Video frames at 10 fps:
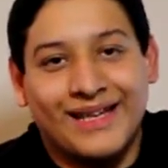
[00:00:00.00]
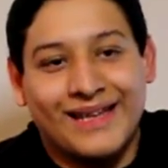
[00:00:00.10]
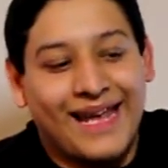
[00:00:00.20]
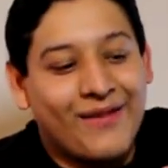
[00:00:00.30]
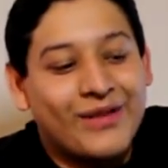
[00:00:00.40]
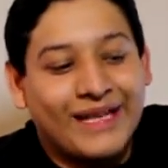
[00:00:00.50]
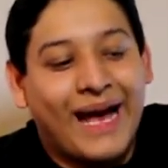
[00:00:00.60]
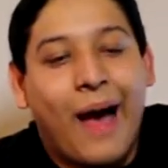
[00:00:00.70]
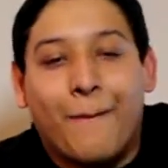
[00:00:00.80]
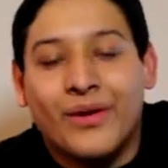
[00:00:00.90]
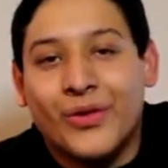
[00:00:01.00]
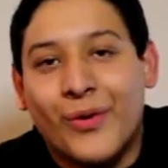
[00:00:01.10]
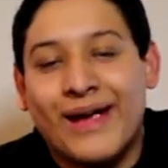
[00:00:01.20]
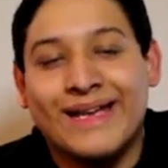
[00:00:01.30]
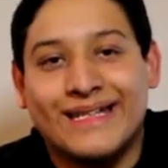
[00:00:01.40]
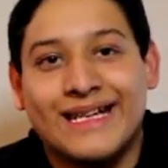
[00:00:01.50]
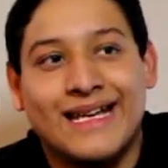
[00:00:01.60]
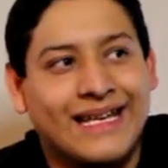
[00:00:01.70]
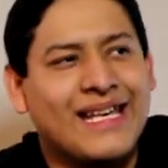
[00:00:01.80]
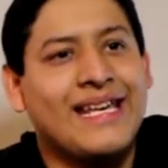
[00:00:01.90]
everything happened the way it
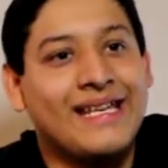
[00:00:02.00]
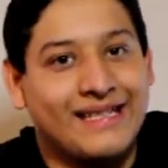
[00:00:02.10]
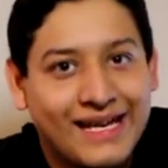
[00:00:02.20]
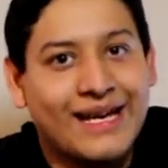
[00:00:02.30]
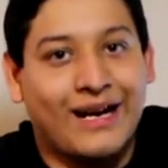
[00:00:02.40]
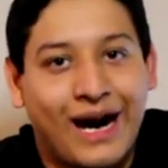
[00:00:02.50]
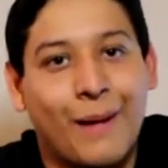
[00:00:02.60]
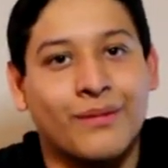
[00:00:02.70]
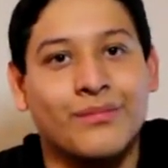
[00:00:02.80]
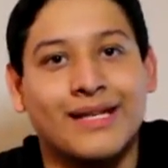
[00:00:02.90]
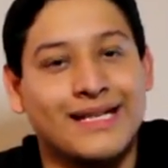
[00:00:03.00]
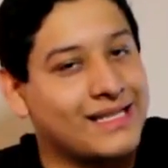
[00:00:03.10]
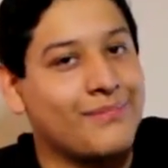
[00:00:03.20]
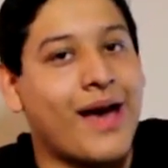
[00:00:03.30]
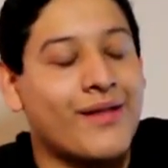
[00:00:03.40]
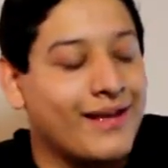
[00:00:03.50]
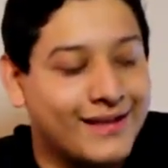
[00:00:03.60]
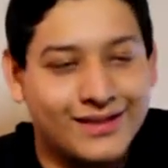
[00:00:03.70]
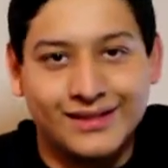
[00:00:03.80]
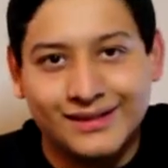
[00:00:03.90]
did, he did copy me. It doesn't matter that he
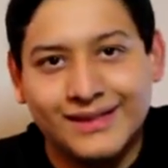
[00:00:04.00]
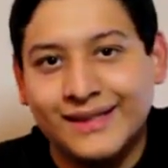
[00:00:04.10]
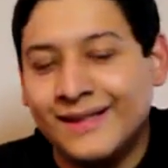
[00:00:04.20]
did to.